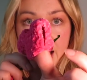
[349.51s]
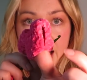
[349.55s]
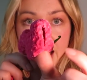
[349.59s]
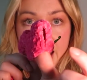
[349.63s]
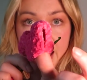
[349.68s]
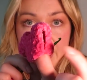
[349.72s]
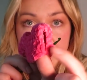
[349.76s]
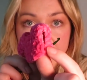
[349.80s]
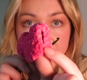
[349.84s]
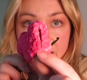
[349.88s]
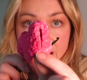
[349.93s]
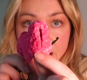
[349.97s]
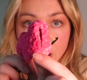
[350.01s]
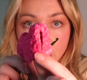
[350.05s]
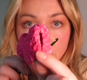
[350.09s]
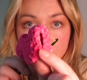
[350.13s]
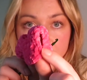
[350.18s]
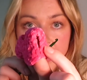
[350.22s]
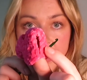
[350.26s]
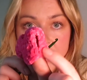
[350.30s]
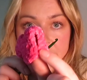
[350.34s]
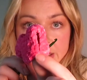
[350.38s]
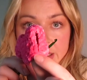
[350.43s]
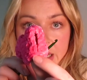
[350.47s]
And then on
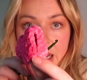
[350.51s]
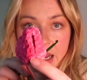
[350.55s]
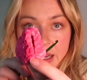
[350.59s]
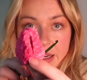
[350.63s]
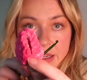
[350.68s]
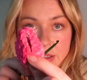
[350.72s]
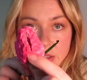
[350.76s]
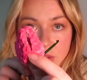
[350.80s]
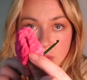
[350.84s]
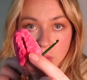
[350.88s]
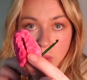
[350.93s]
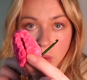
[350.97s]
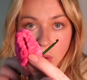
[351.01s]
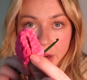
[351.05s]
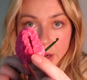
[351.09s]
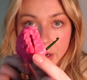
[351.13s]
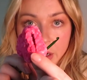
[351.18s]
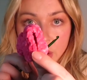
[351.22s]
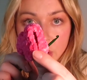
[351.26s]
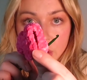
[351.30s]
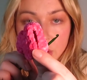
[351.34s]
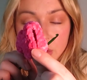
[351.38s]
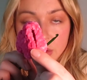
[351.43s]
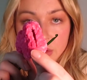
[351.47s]
this side as
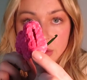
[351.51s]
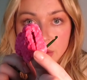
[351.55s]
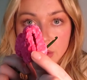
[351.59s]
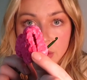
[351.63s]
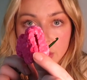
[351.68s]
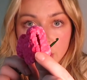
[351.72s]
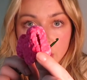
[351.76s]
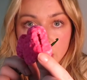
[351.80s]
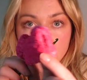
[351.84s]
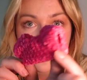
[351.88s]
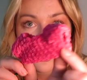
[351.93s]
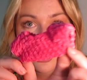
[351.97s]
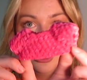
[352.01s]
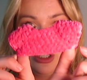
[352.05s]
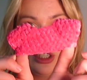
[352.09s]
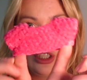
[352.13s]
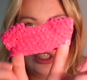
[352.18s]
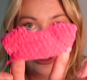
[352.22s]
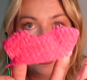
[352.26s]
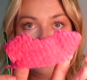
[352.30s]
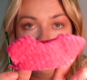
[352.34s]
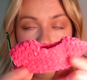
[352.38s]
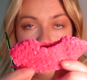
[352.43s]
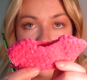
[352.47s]
well. Just
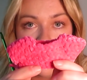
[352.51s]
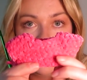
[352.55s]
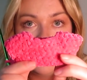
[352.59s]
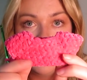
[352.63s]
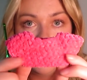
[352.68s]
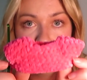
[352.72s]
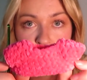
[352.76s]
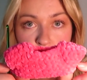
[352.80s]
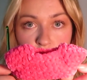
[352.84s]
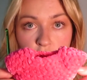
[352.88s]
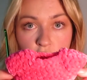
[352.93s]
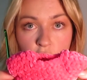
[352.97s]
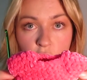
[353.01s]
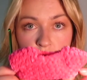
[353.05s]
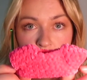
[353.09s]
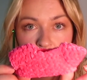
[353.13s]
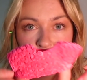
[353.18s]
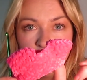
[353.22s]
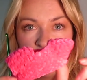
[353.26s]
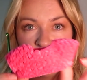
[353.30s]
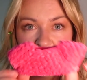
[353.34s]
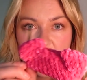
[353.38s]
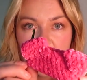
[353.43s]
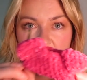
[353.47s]
to make it grow
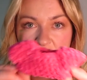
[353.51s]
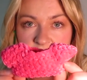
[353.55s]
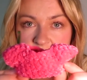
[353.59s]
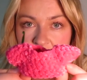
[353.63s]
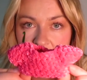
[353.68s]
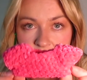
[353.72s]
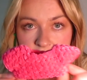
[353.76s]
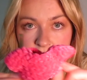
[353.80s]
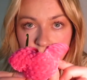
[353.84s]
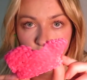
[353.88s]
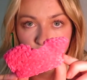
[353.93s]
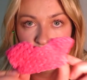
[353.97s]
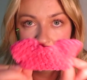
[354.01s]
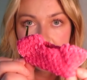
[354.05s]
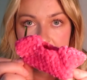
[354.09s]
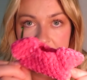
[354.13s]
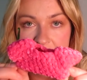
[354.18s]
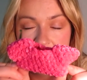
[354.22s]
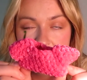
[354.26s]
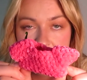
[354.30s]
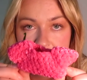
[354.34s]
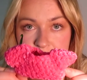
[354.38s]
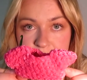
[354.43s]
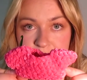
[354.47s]
just a little bit.